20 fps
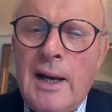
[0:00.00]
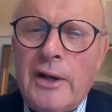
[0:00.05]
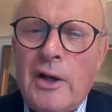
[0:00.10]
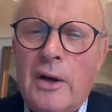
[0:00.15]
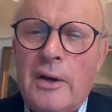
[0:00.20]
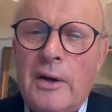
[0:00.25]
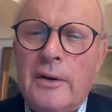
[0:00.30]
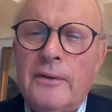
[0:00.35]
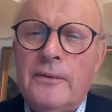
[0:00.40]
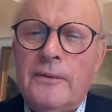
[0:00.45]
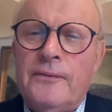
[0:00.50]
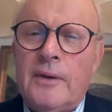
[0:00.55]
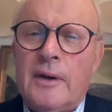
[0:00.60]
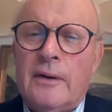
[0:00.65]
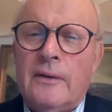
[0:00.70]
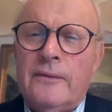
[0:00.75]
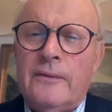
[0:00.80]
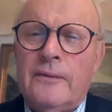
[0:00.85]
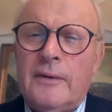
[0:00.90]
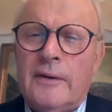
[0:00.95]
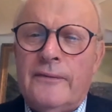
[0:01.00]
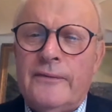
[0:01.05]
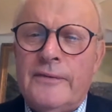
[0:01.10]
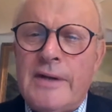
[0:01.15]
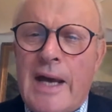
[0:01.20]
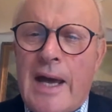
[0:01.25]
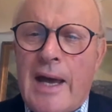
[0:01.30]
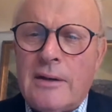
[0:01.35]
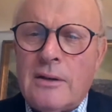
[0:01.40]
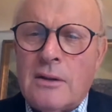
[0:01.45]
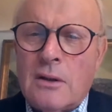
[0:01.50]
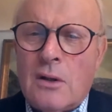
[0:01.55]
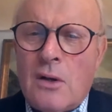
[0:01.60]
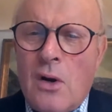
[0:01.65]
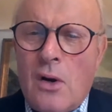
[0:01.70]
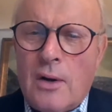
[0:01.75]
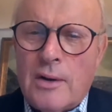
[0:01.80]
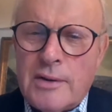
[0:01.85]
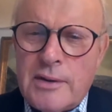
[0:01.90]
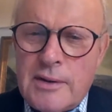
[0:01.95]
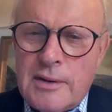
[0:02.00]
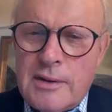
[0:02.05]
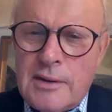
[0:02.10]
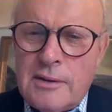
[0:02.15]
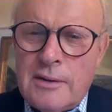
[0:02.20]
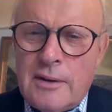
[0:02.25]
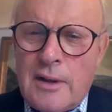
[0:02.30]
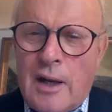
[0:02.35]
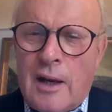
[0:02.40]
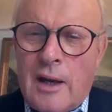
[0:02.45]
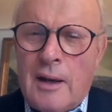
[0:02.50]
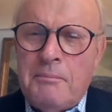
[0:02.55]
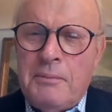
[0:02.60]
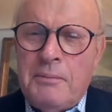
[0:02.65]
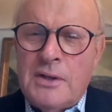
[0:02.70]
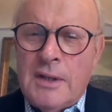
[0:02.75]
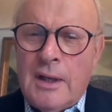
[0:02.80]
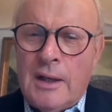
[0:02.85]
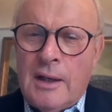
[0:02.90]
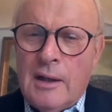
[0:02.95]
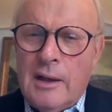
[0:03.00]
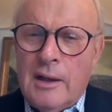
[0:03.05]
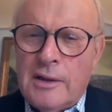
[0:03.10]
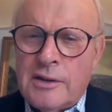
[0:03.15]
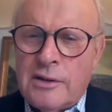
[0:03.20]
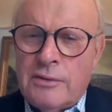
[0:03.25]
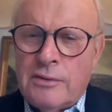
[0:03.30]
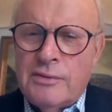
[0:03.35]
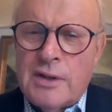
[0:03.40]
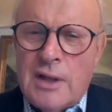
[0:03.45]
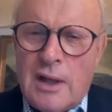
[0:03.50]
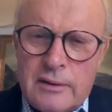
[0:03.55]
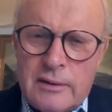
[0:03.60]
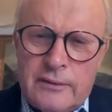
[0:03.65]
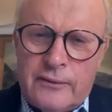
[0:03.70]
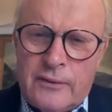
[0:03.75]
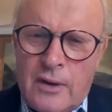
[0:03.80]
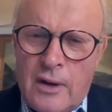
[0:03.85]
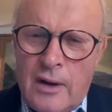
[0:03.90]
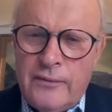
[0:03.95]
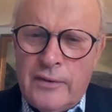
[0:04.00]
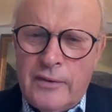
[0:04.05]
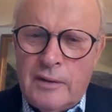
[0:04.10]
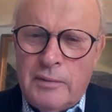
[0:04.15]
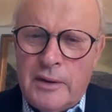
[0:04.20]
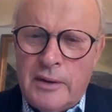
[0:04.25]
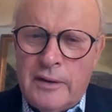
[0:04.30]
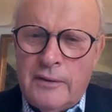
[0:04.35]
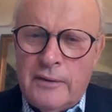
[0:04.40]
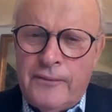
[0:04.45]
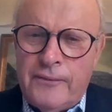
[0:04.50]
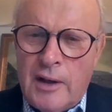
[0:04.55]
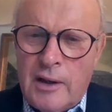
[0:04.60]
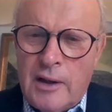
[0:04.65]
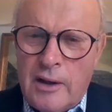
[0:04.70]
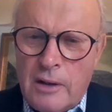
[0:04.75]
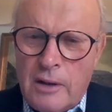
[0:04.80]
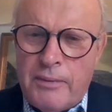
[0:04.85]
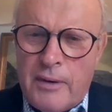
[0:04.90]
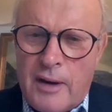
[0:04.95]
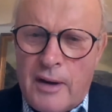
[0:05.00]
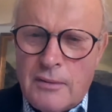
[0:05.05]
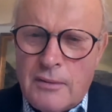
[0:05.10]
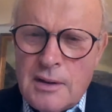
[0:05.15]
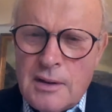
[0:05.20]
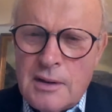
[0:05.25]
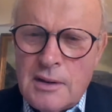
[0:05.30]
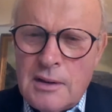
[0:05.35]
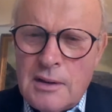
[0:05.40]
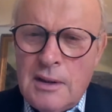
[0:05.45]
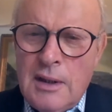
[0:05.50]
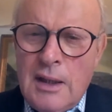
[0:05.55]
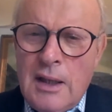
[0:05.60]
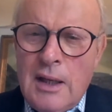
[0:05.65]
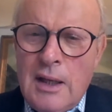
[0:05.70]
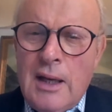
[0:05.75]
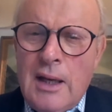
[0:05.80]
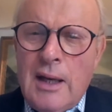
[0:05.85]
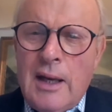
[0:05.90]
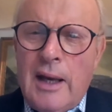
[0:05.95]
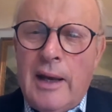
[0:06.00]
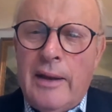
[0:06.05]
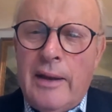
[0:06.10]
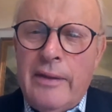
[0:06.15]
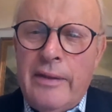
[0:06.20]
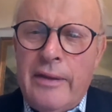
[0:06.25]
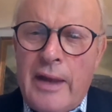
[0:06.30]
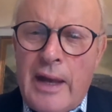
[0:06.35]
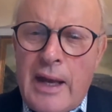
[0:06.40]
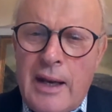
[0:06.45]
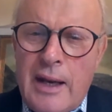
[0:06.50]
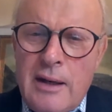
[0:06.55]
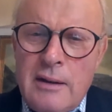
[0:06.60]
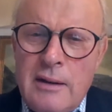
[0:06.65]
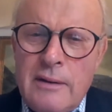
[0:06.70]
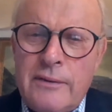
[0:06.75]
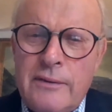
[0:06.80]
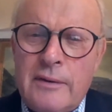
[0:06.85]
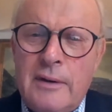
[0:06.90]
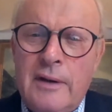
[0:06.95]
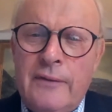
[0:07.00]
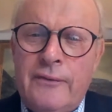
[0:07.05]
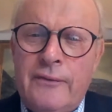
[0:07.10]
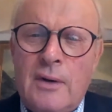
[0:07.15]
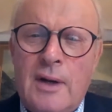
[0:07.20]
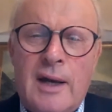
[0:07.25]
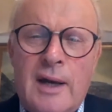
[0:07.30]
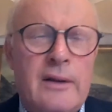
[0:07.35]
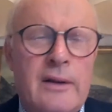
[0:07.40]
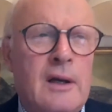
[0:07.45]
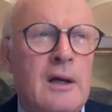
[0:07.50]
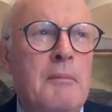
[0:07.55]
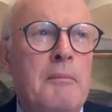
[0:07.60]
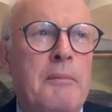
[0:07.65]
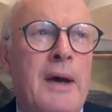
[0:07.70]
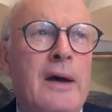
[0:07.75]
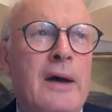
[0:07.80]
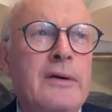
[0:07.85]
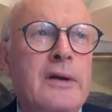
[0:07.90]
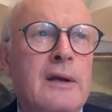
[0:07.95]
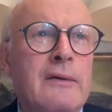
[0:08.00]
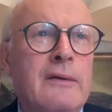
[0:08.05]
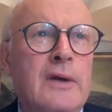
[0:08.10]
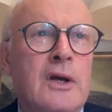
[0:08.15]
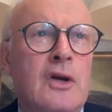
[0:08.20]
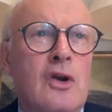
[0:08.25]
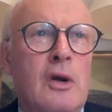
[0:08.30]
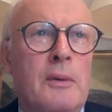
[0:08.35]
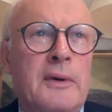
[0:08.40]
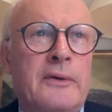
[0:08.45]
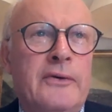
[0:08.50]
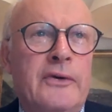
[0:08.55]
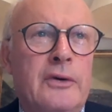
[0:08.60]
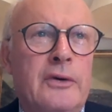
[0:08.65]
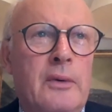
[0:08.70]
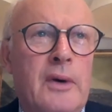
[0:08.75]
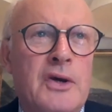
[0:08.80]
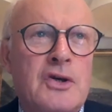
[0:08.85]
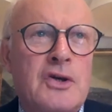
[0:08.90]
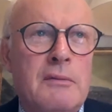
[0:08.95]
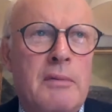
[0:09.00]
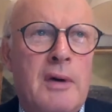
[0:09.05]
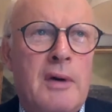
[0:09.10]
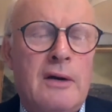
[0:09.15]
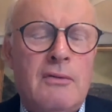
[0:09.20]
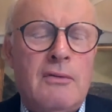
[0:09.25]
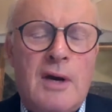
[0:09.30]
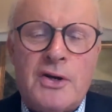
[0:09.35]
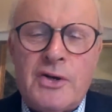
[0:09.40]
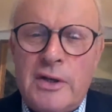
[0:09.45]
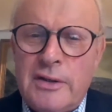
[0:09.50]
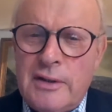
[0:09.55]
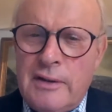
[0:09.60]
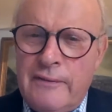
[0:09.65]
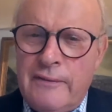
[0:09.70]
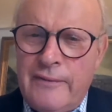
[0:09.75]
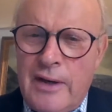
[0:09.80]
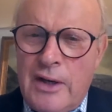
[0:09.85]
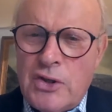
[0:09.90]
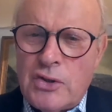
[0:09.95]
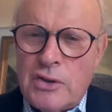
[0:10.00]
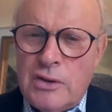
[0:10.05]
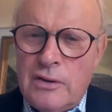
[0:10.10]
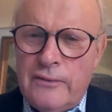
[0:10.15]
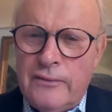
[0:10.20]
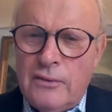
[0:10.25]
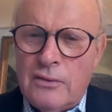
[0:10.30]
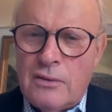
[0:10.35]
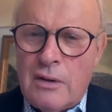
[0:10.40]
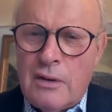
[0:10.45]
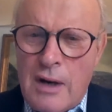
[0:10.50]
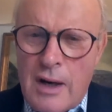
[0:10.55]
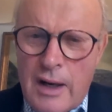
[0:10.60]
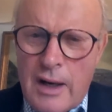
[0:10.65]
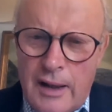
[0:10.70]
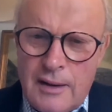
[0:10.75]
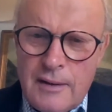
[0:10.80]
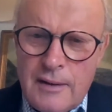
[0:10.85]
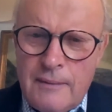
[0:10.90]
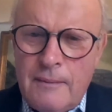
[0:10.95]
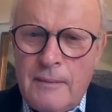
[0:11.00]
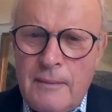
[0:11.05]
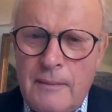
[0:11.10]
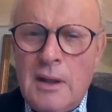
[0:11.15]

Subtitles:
on of debt and costs, particularly as a result of COVID with the furlough payments, and then, if you like, the compounding of the economic situation by Russia's invasion of Ukraine,